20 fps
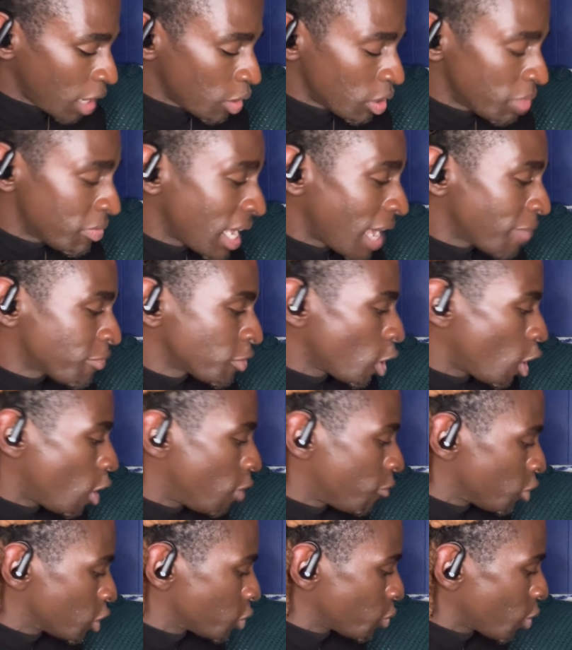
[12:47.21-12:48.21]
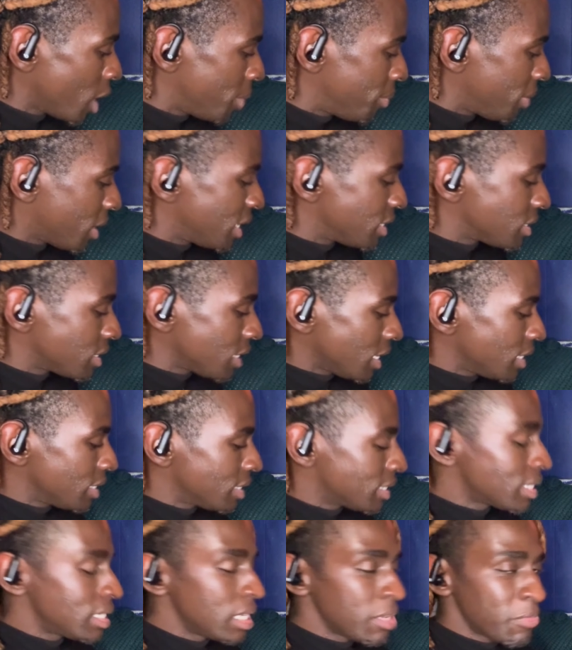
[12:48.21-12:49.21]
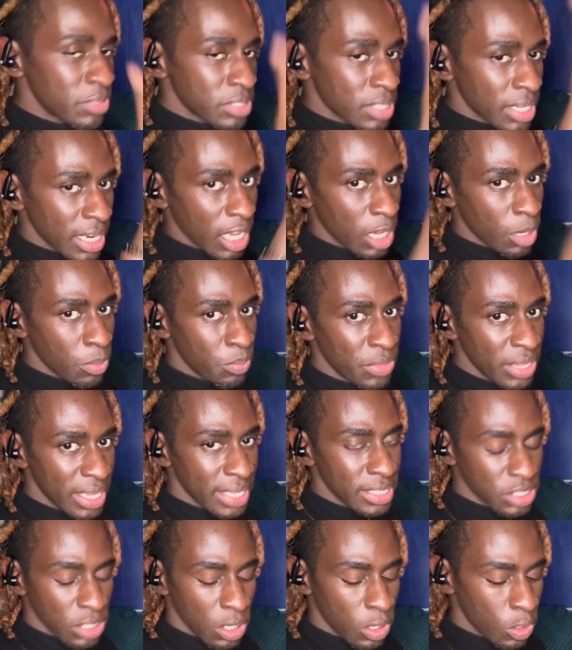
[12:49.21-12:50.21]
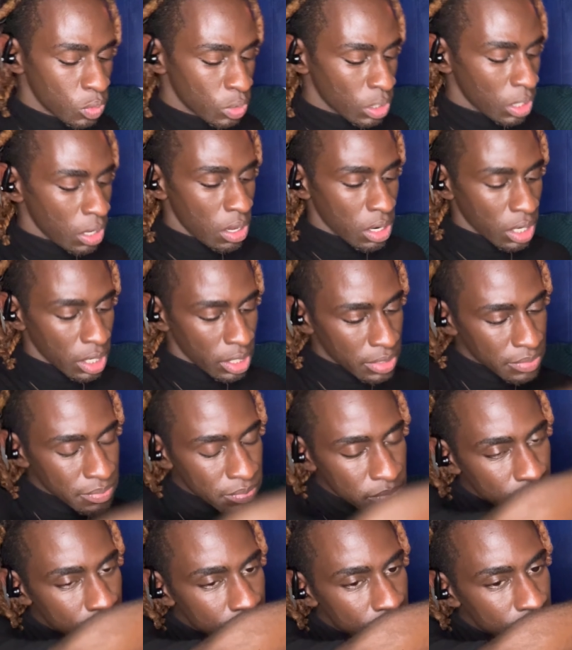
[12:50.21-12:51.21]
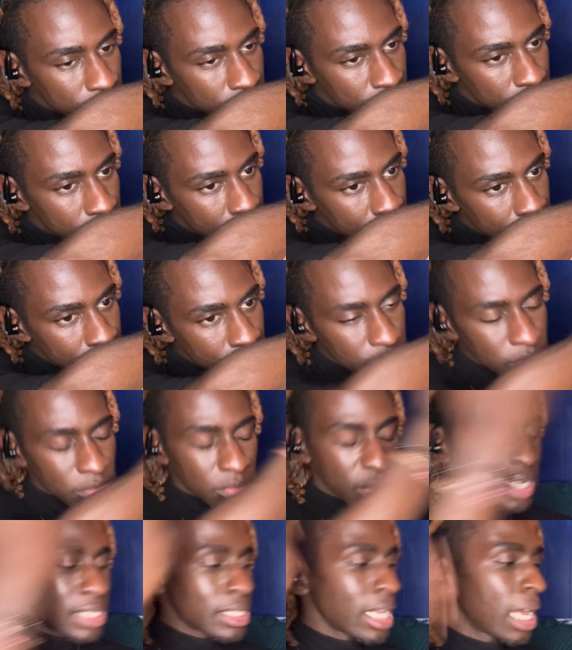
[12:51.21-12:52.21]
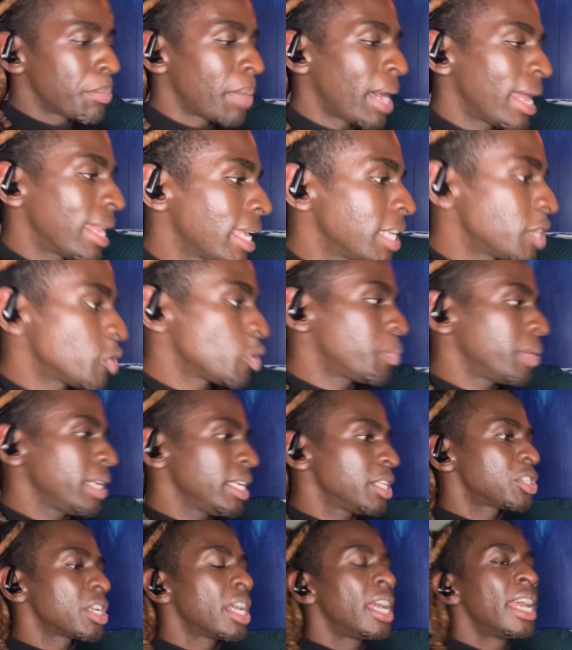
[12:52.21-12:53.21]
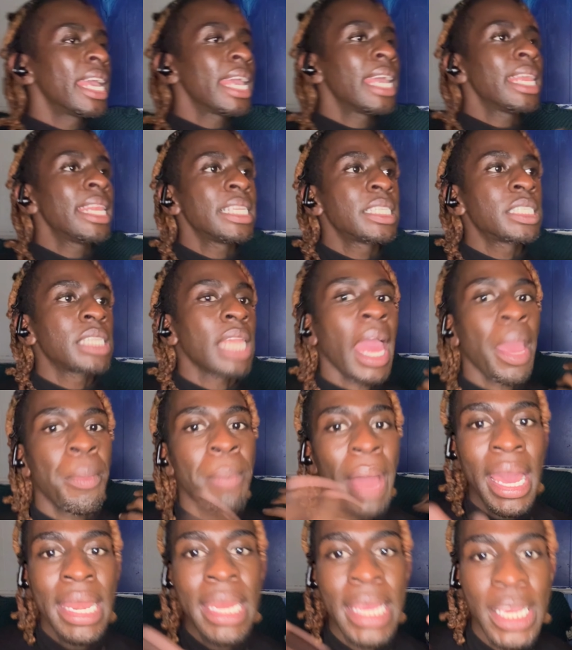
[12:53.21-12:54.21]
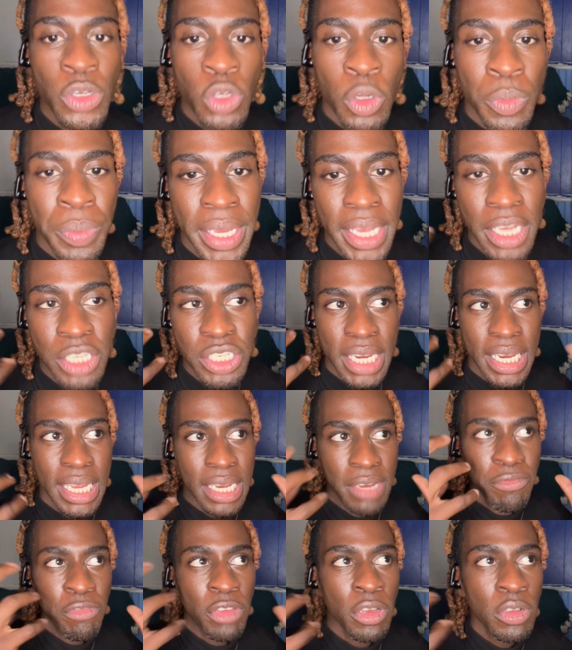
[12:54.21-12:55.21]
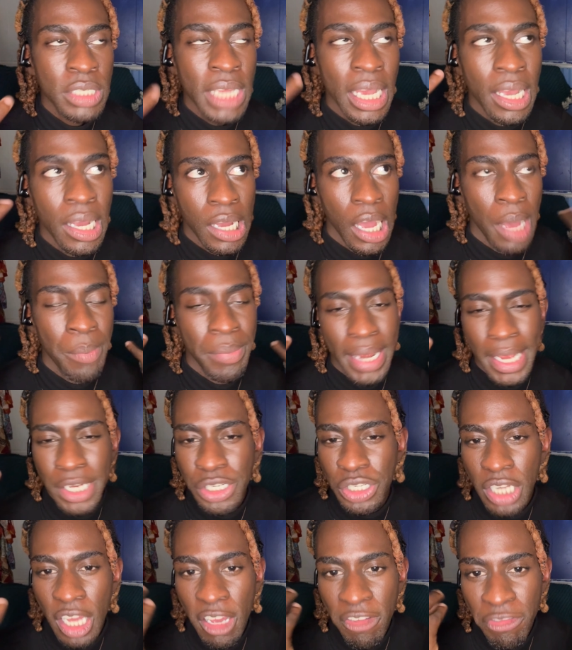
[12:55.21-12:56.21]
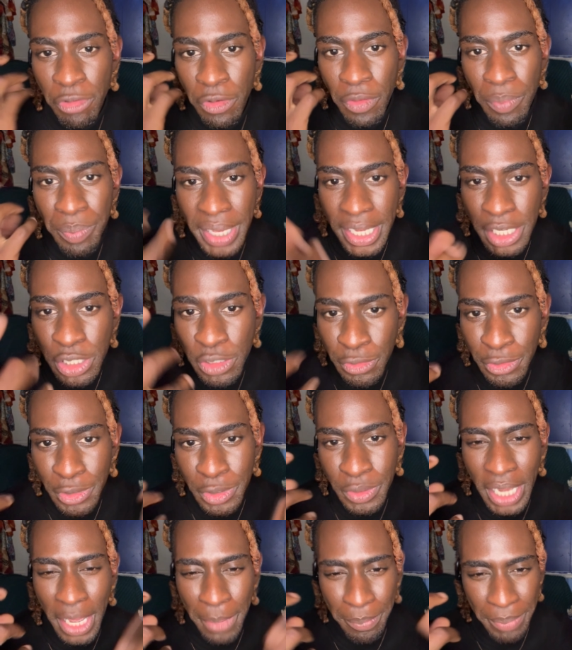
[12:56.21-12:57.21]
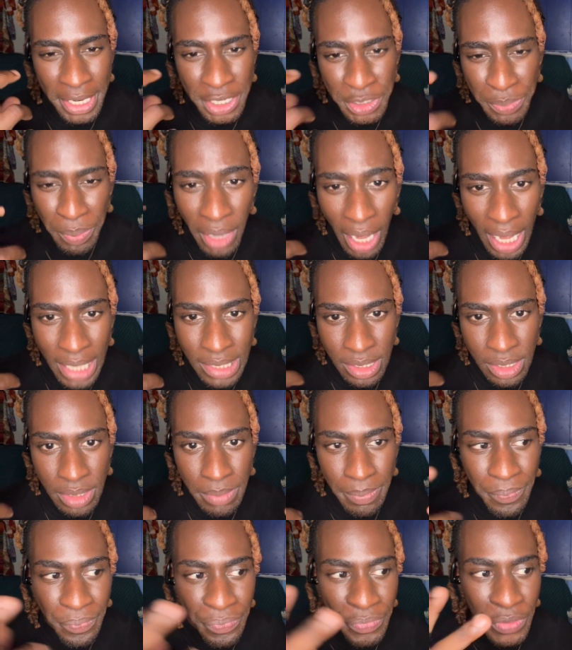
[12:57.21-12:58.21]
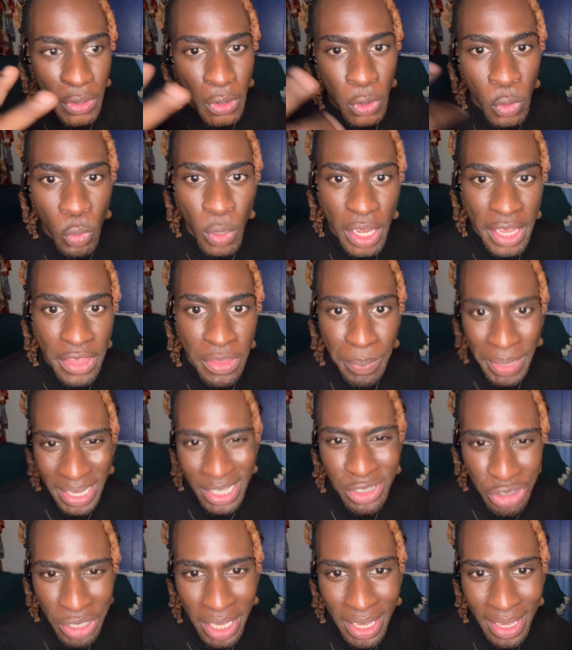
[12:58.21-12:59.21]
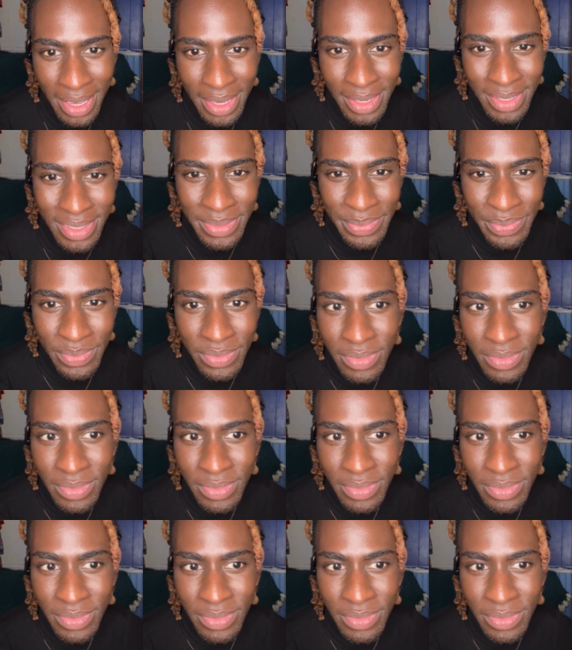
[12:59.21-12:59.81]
I don't even have to overspray it because Sniff is going to help this hold longer. It's like biting into a peach. It is like biting into a peach, and it feels like a combination of peach fruit and peach blossom with peach skin.